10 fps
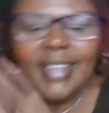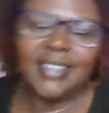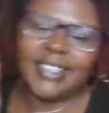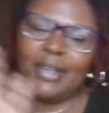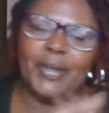
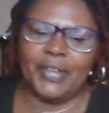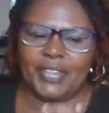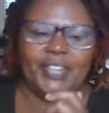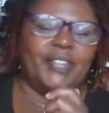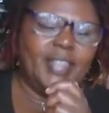So,
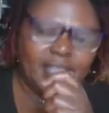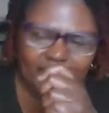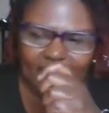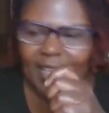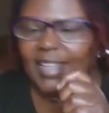
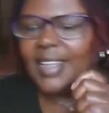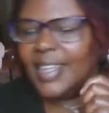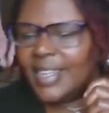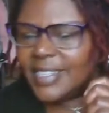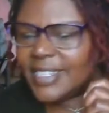yeah.
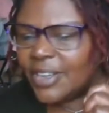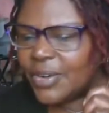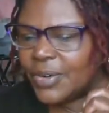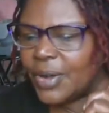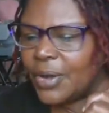
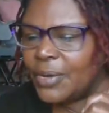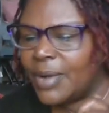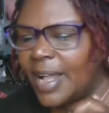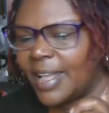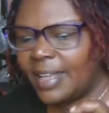So, oh,
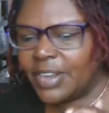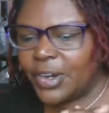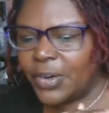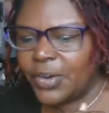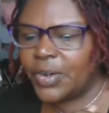I
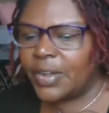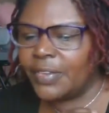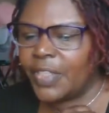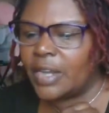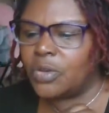haven't heard
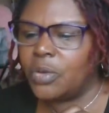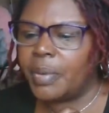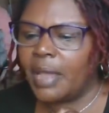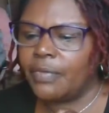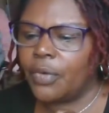of that new
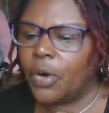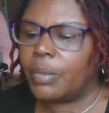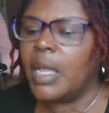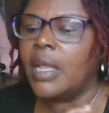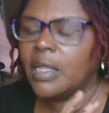
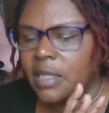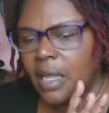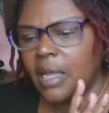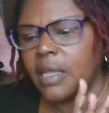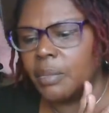platform.
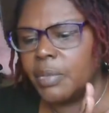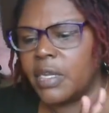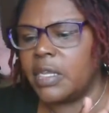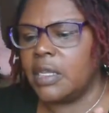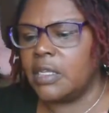Yeah,
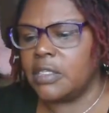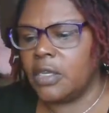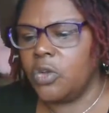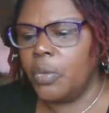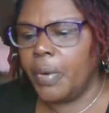Kimberly, it's a
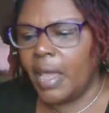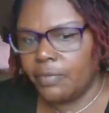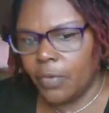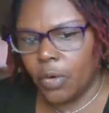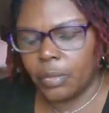new
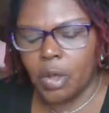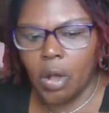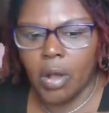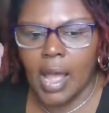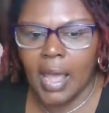platform
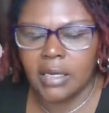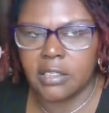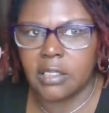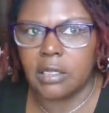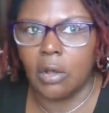called
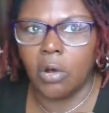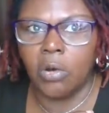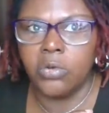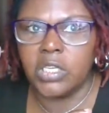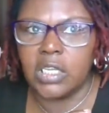Odysee,
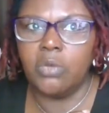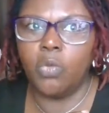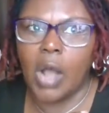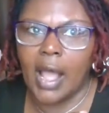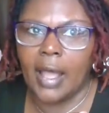O D
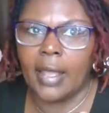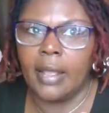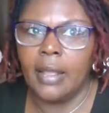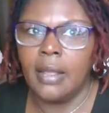Y